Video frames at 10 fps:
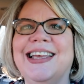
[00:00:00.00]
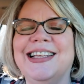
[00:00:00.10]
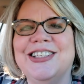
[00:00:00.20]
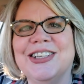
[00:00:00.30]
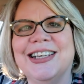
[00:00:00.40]

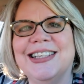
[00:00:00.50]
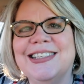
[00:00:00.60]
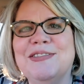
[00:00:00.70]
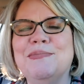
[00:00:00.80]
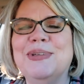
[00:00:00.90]
it
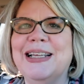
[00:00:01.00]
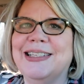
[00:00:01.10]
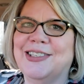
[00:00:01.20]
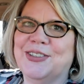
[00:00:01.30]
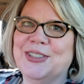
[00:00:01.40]
just
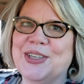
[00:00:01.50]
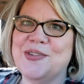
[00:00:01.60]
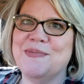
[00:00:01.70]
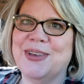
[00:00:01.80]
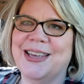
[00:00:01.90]
blessed her
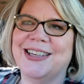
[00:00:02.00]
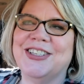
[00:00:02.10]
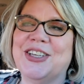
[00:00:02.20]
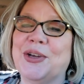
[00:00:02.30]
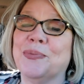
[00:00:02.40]
so
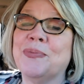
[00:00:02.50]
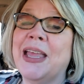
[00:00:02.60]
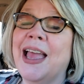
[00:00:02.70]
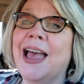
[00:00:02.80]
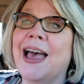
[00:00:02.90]
much. So
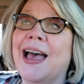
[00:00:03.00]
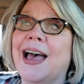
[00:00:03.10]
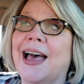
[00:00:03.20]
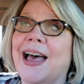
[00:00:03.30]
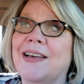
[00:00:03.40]

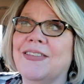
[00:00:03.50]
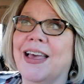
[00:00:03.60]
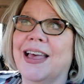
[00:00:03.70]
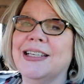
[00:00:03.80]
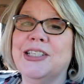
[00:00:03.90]
I've
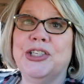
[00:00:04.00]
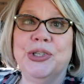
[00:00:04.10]
got